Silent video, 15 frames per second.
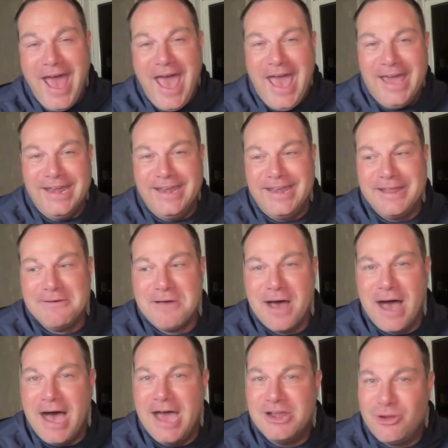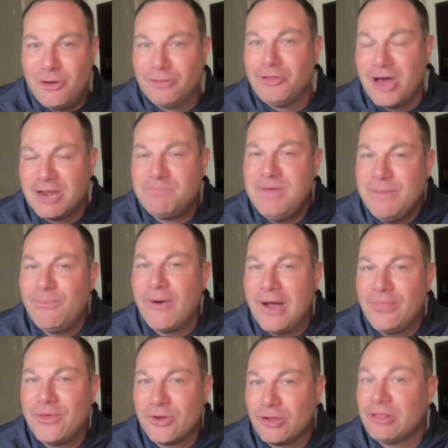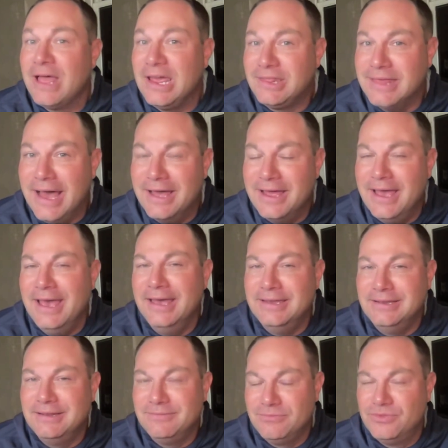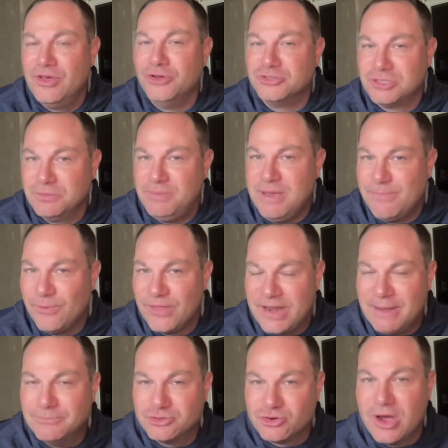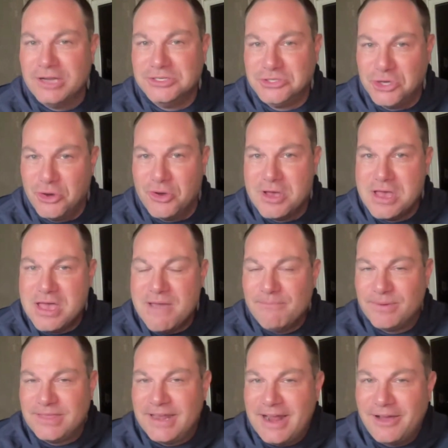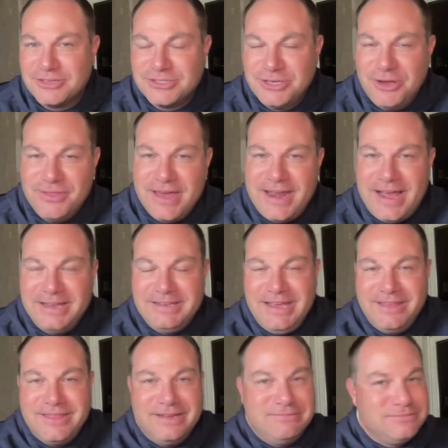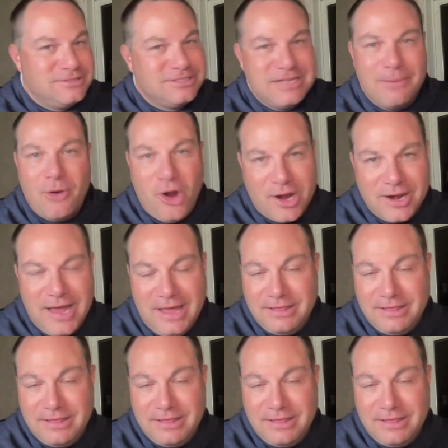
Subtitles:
And I know a lot of people out there are like that, and those are the people that I'm drawn to. But then I also know that idea that some aren't,